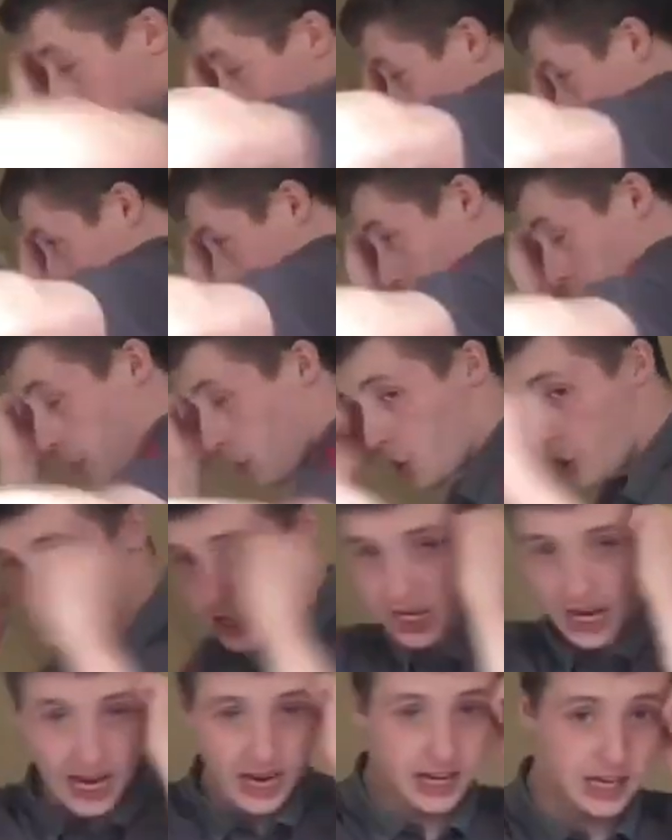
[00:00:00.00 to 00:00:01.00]
should be up
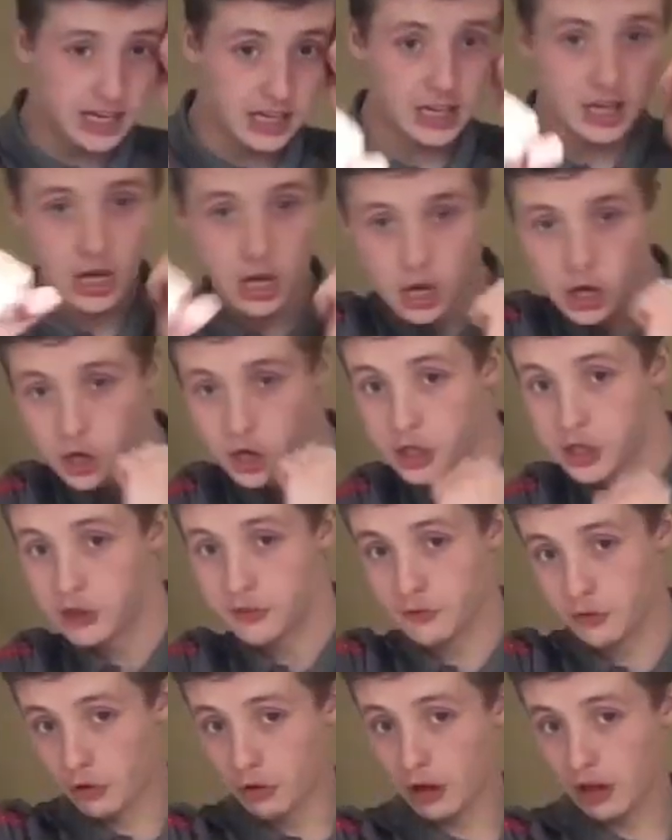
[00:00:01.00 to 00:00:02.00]
protecting. Because
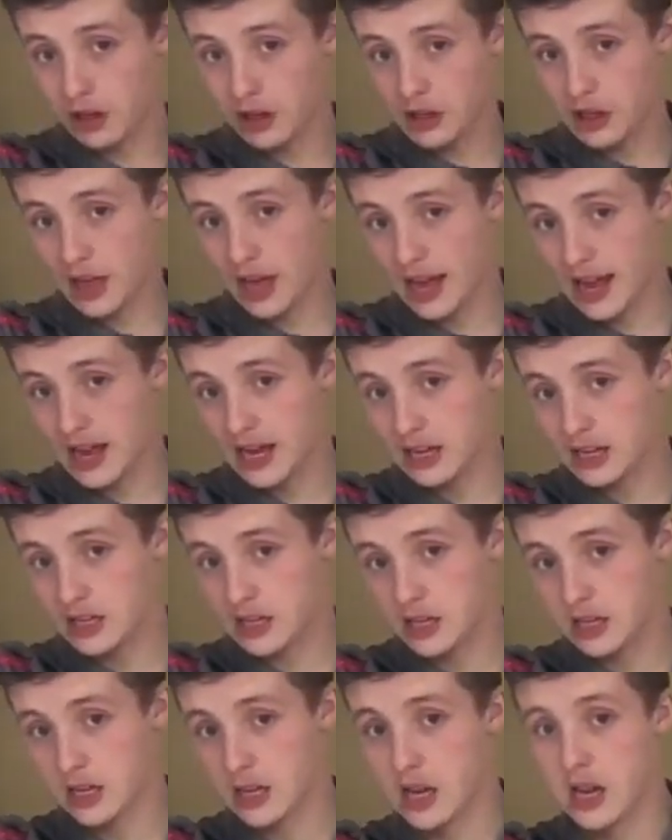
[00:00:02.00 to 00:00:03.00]
if you're like
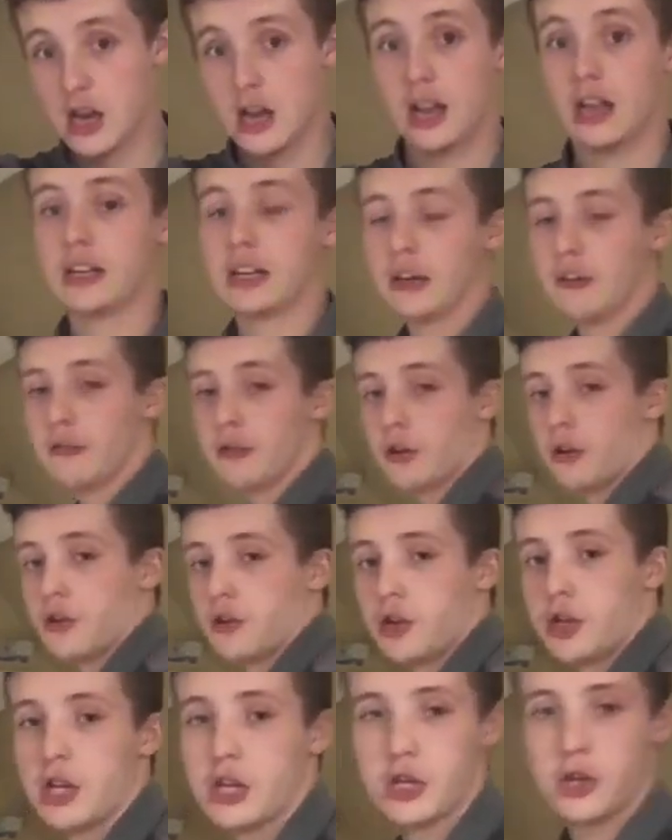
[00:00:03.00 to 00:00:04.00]
that, like if you're a
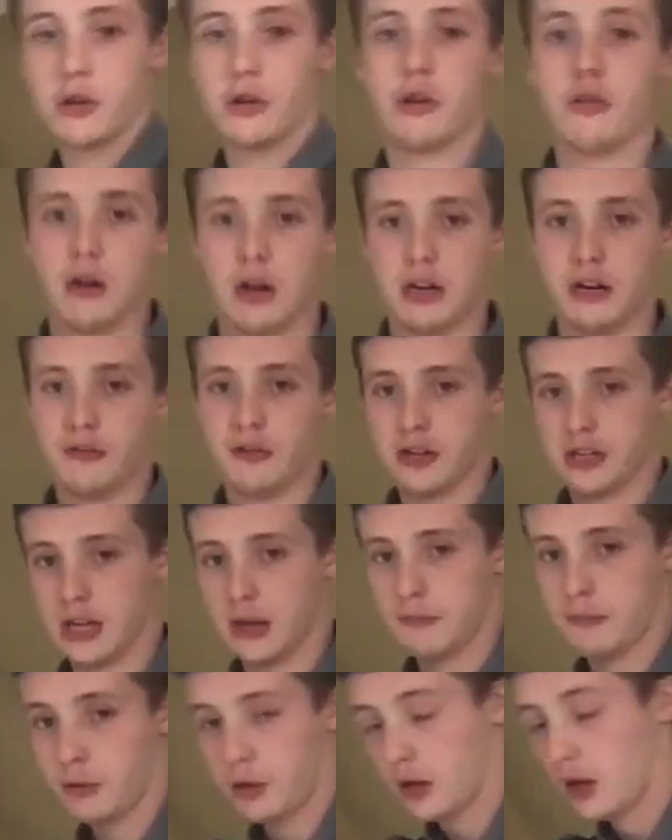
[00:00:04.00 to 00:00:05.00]
traditional karate, for
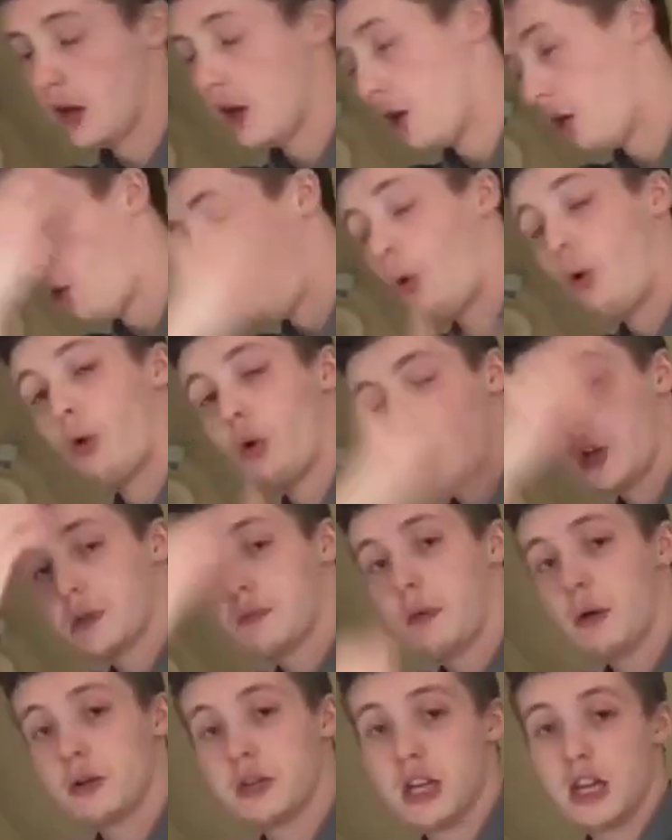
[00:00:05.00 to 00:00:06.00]
example, all
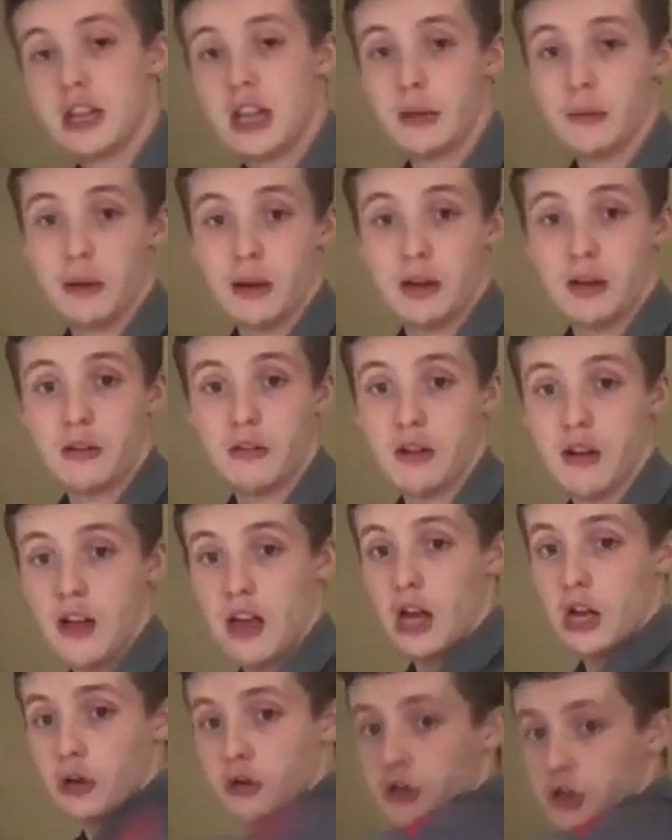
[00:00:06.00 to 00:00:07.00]
explosive. That's why
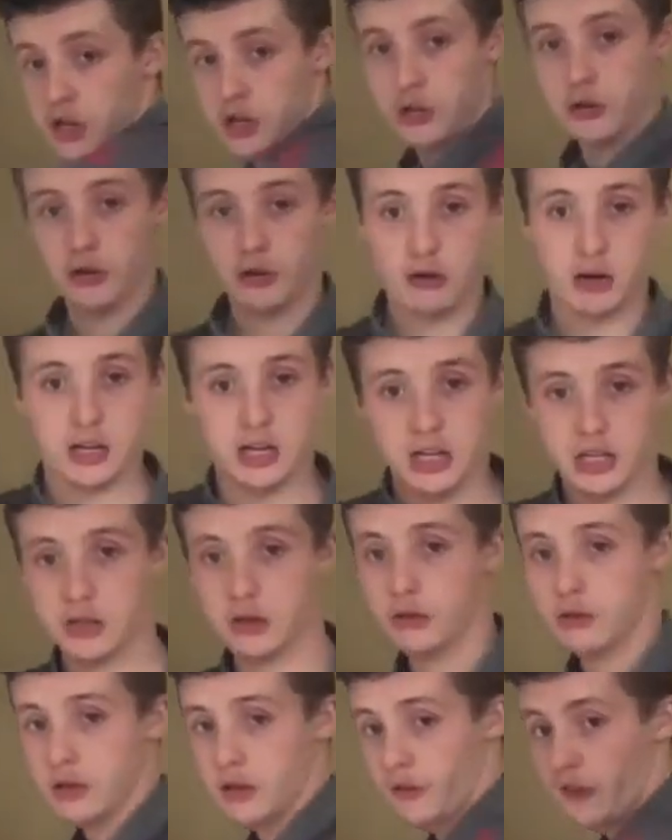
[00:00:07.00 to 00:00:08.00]
traditional karate
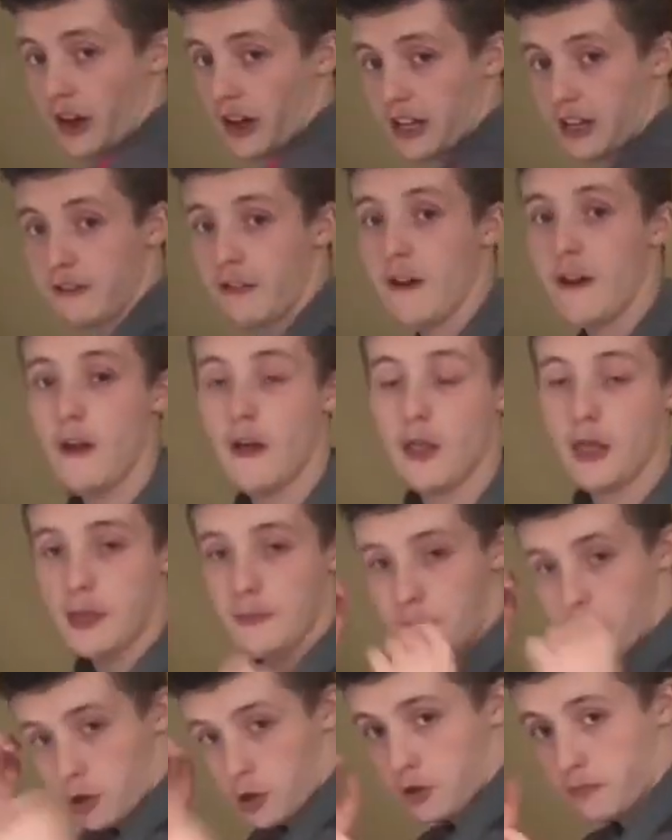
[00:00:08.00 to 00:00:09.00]
isn't always effective.
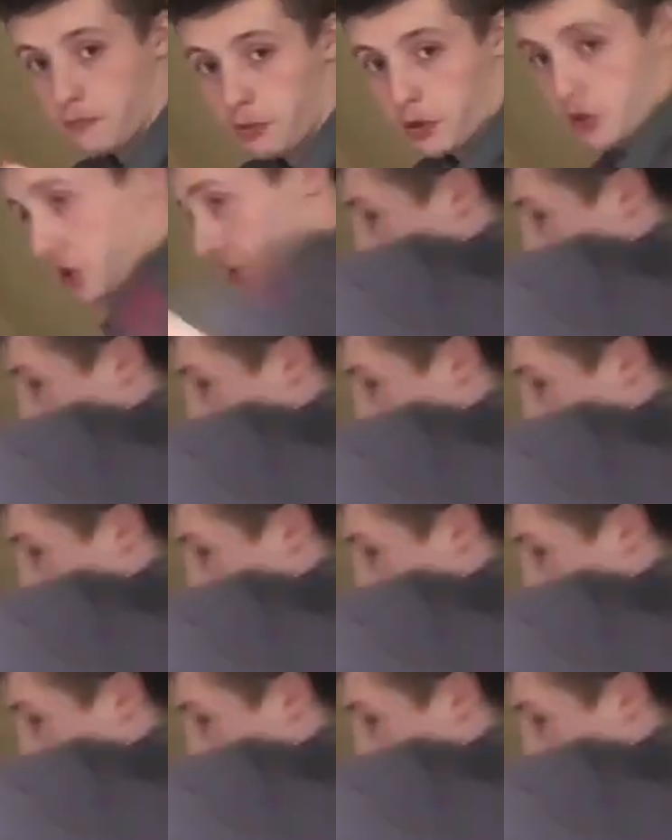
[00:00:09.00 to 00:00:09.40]
The push and pull